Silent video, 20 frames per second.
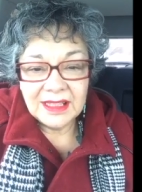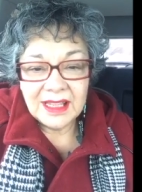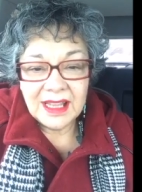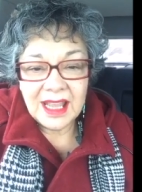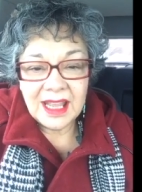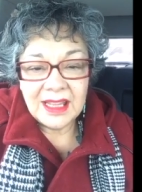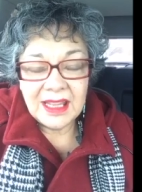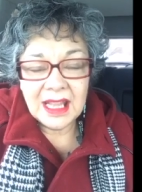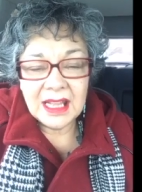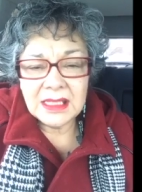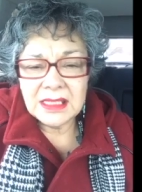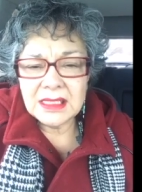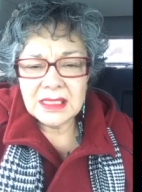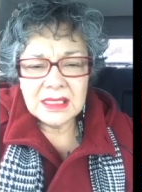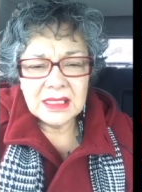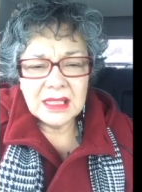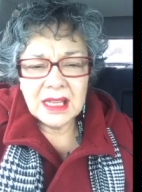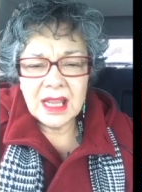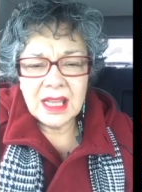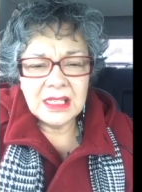And that's,
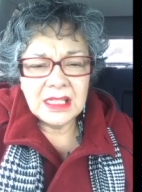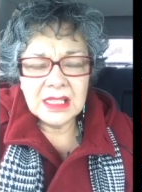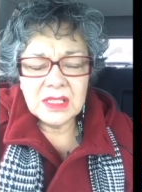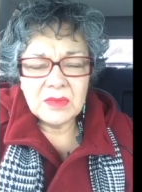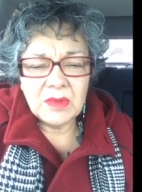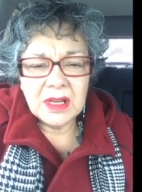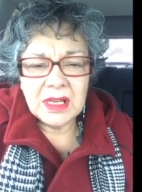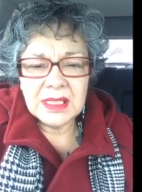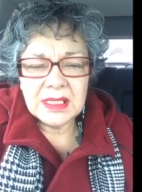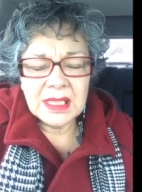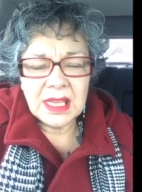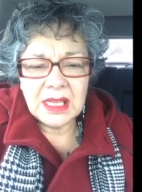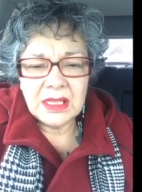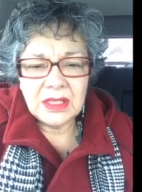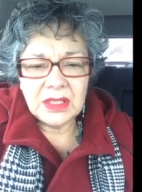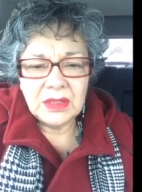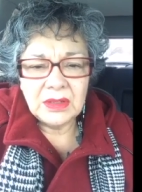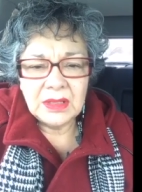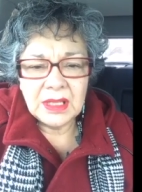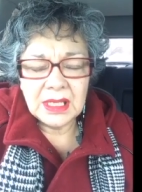I just want to say
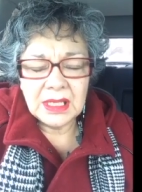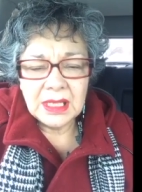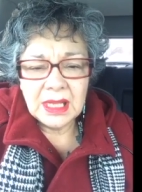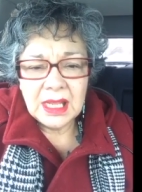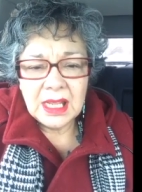too that,